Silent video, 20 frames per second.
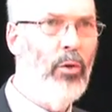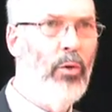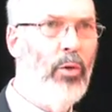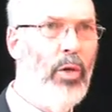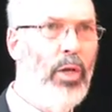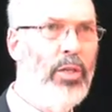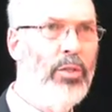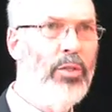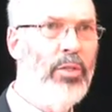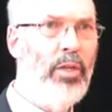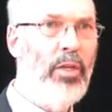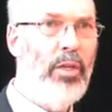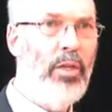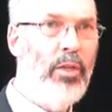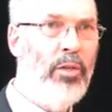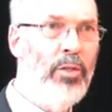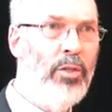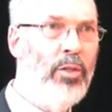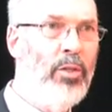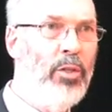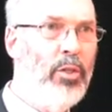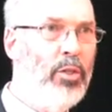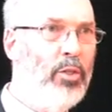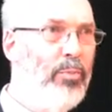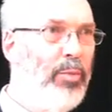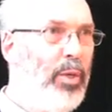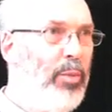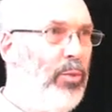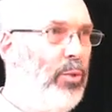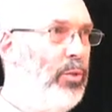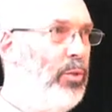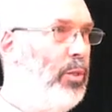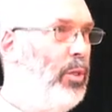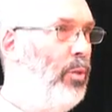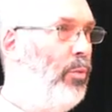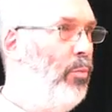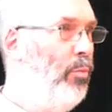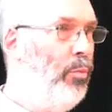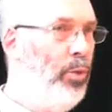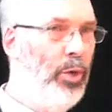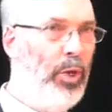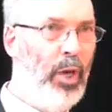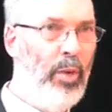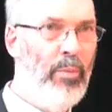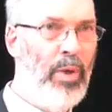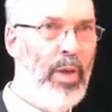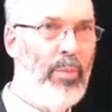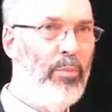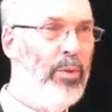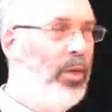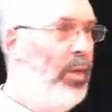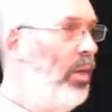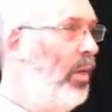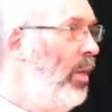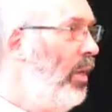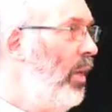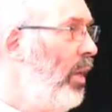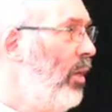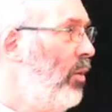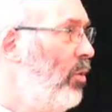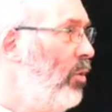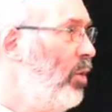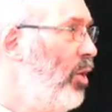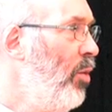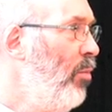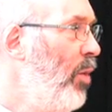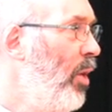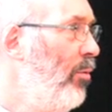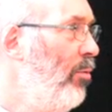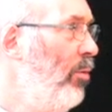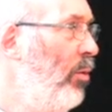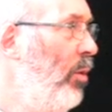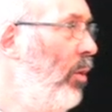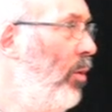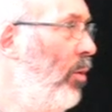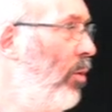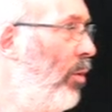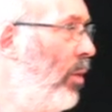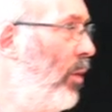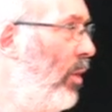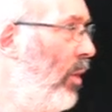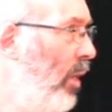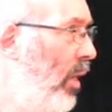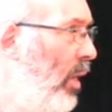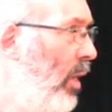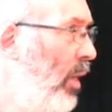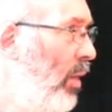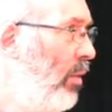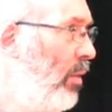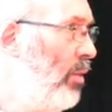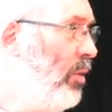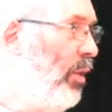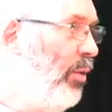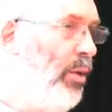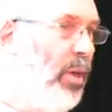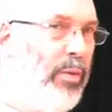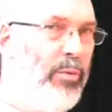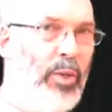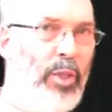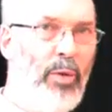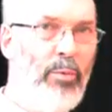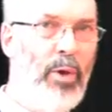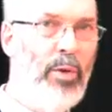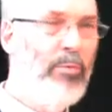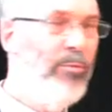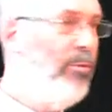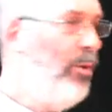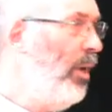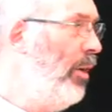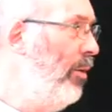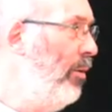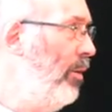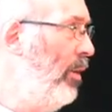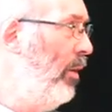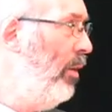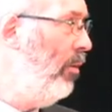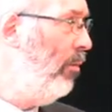or as the indigenous peoples did, boil them up and skim off all the oil. They're so heavy they won't float.